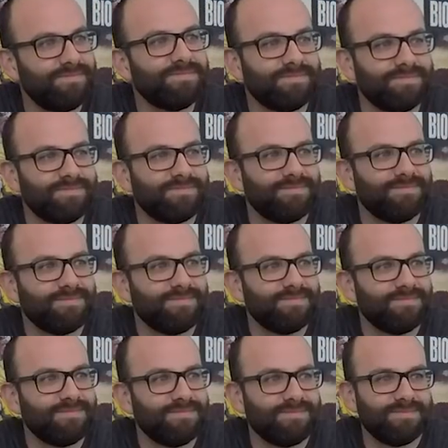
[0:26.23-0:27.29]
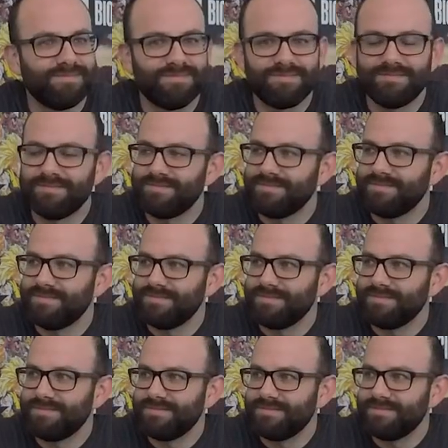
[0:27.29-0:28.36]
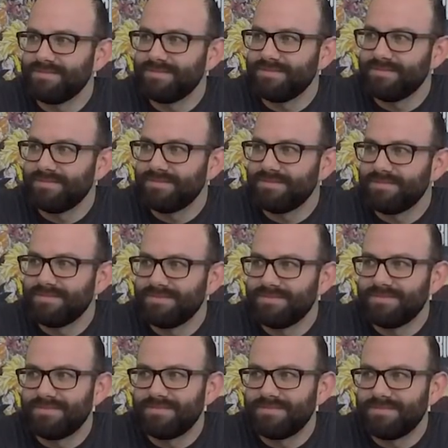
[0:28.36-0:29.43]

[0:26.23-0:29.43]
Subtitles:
(not speaking)